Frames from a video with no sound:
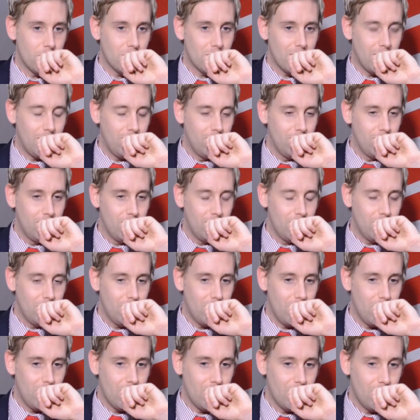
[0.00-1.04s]
See,
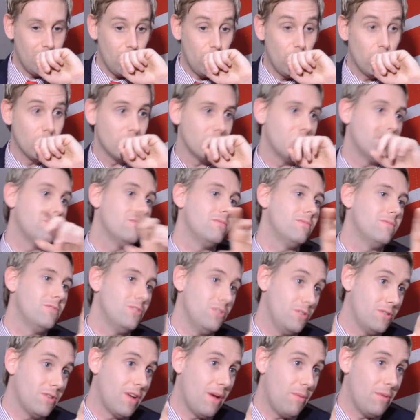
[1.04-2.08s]
the new rules
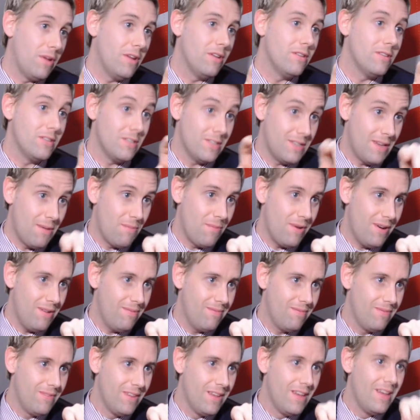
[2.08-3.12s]
due to come in
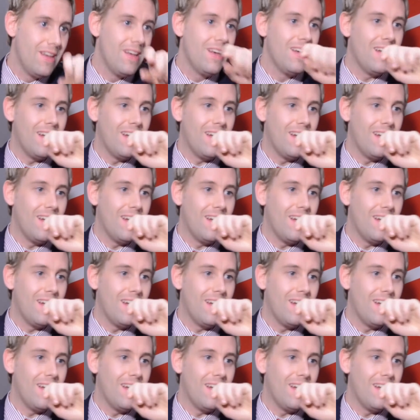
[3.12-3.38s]
December. Yes.